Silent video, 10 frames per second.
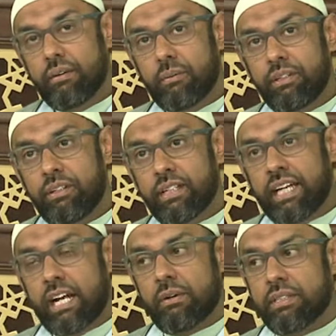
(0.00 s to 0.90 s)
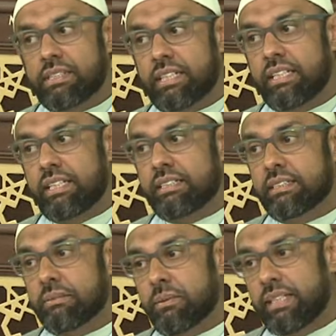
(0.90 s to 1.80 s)
When you look at our
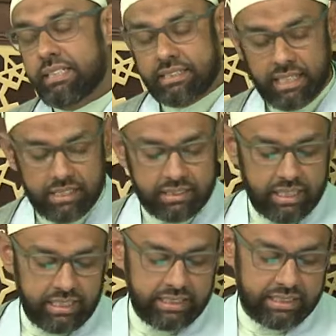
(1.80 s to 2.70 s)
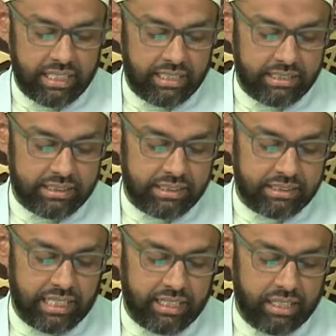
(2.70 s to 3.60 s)
studies, our studies tell us is
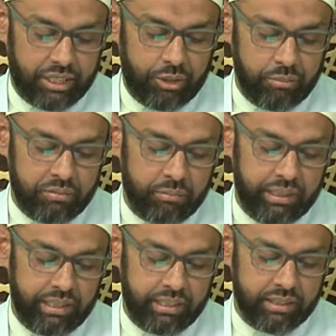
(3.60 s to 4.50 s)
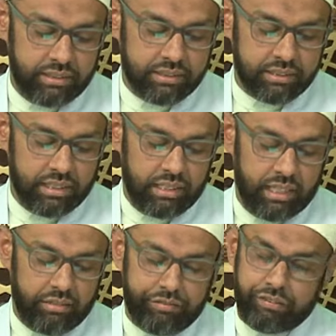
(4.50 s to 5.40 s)
that a human being's
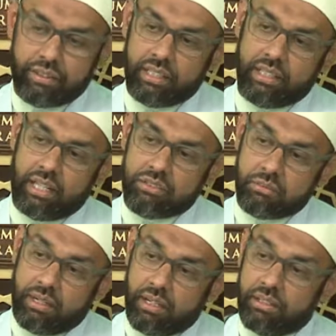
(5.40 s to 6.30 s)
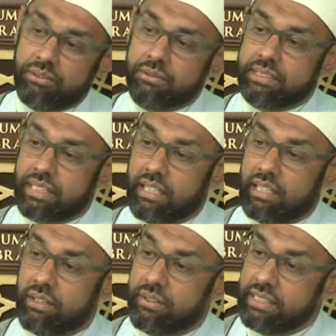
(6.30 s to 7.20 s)
love for Allah subhanahu wa
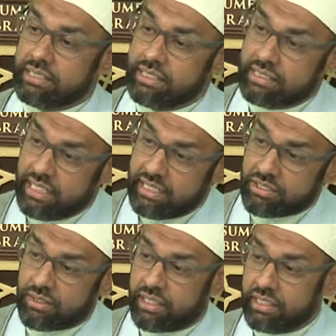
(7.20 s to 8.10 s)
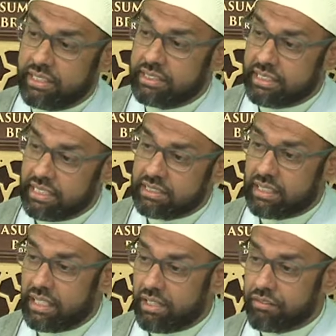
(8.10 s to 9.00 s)
ta'ala, or his intense or her intense
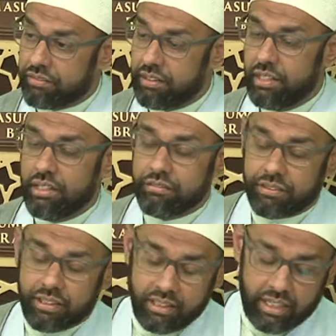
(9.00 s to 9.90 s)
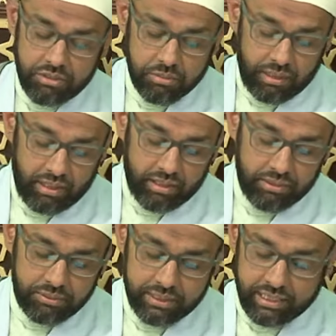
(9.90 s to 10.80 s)
love for Allah subhanahu
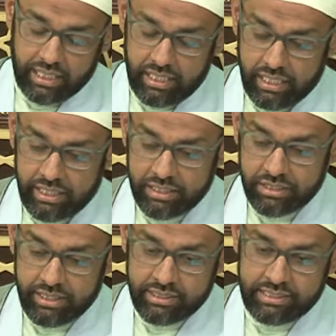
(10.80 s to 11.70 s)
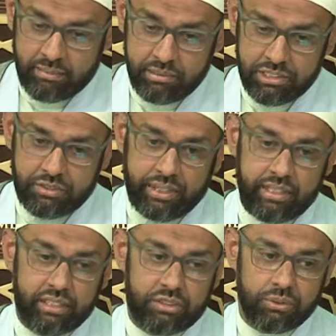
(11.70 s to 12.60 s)
wa ta'ala, is
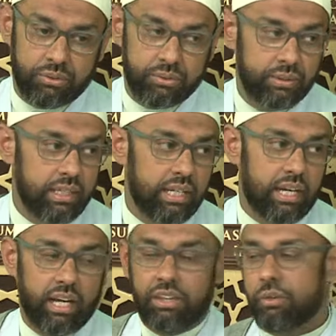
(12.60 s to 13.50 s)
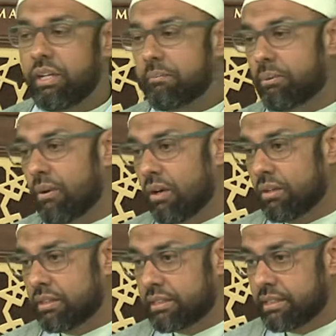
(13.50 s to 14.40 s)
demonstrated through a
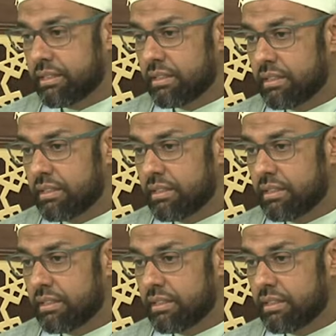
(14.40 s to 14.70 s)
three-pronged